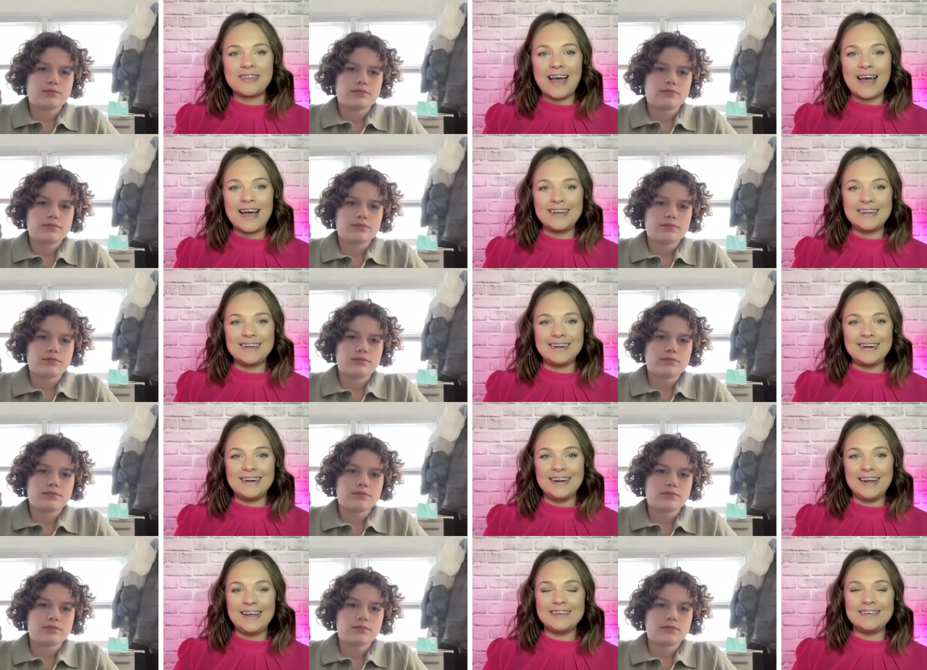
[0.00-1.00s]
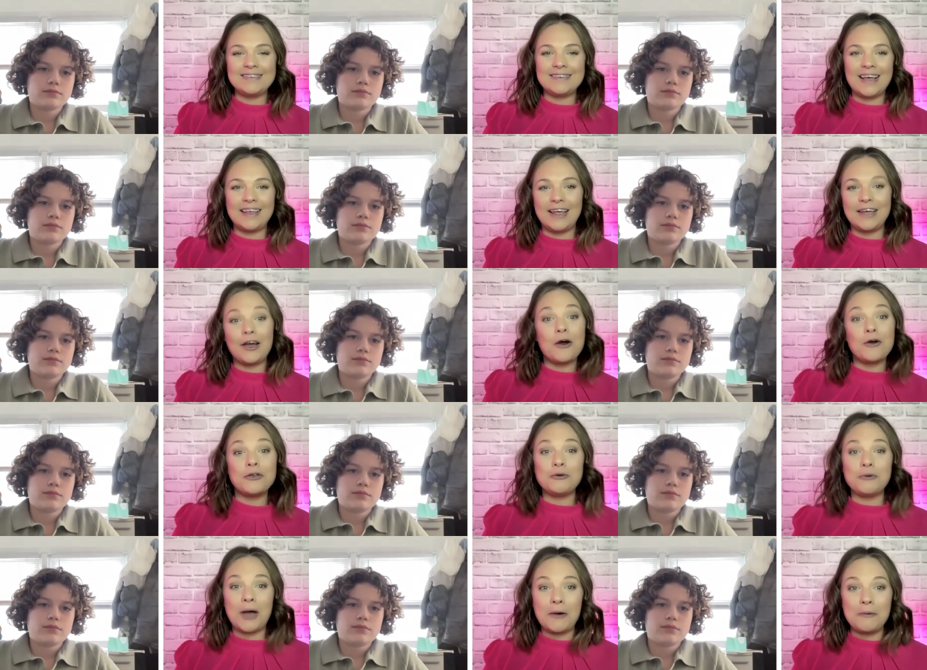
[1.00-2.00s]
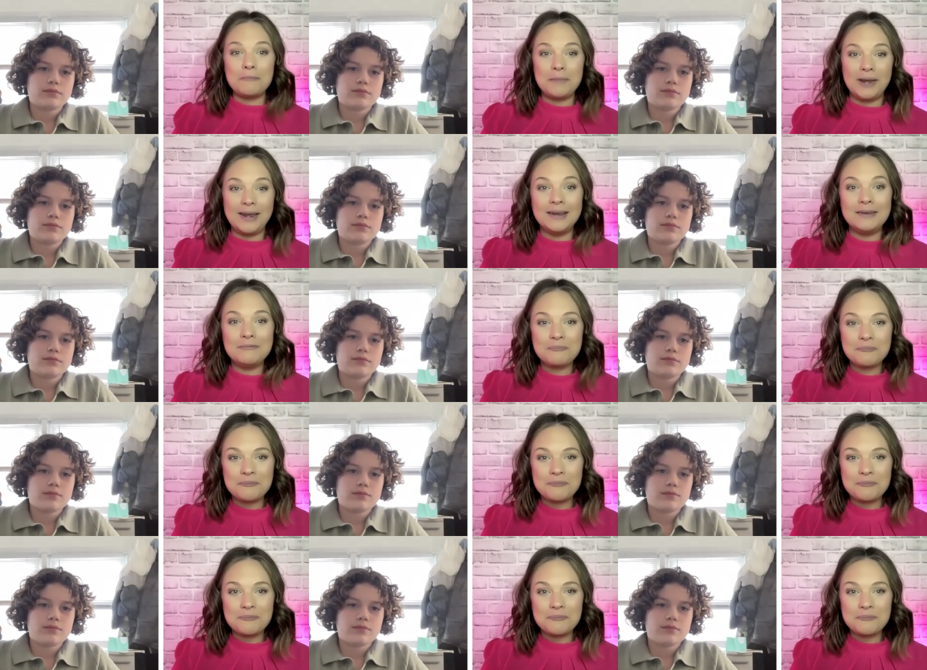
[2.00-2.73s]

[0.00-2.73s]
Speaker 1: that and say, like, oh, you helped me?